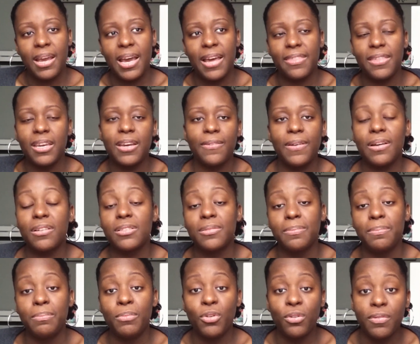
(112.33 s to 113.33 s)
I think if I
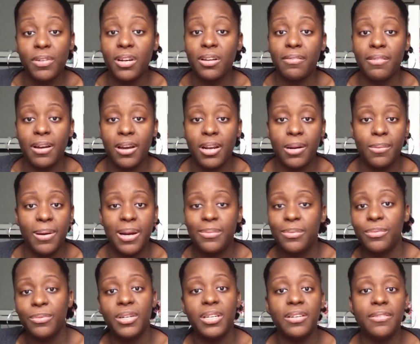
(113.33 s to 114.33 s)
was moving around I
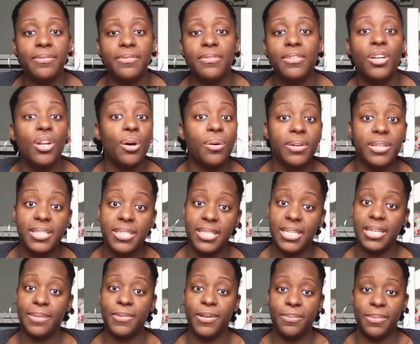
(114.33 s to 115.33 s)
probably wouldn't have noticed it,